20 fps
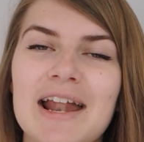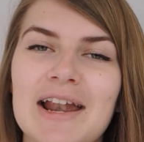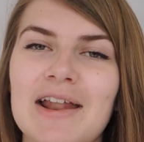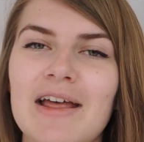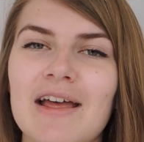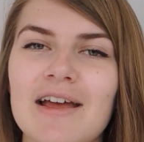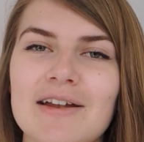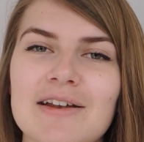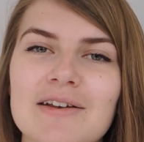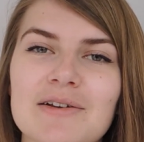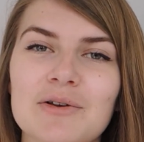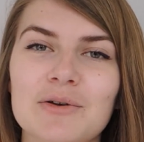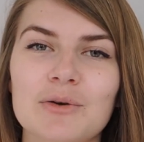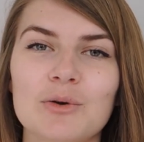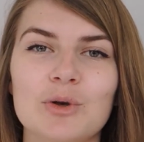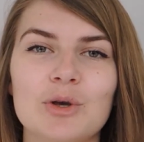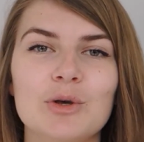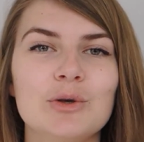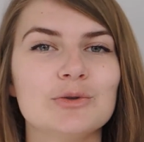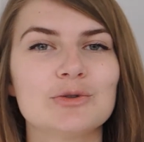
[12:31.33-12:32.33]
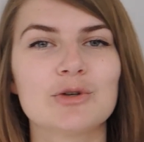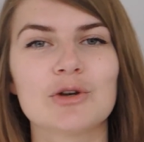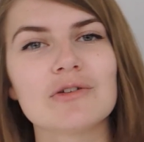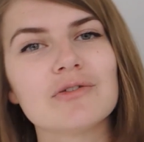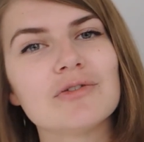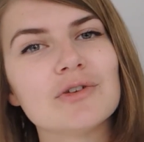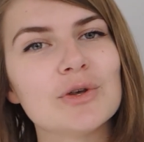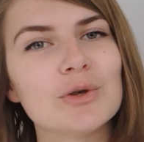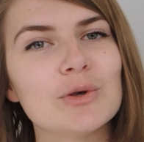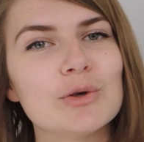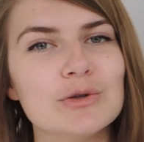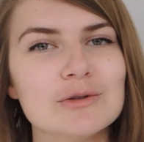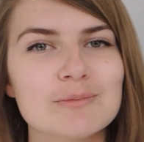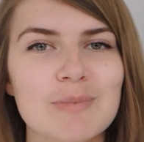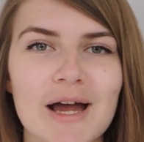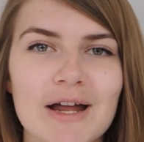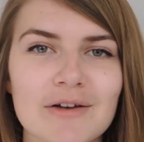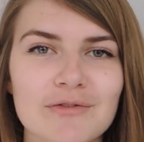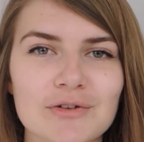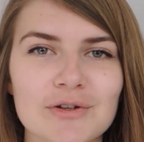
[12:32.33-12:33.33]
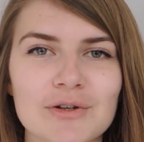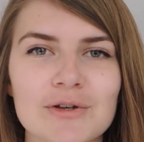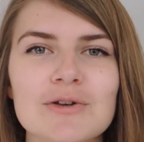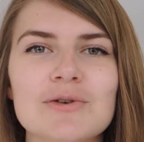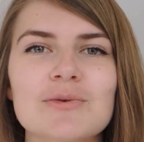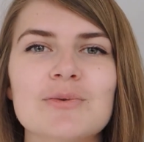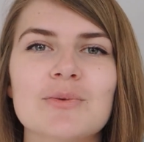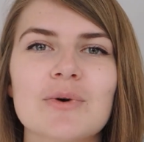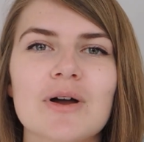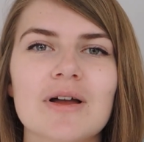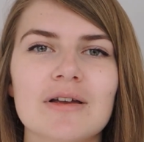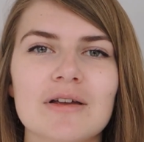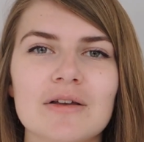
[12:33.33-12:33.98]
Learn who's good for you, who's bad for you,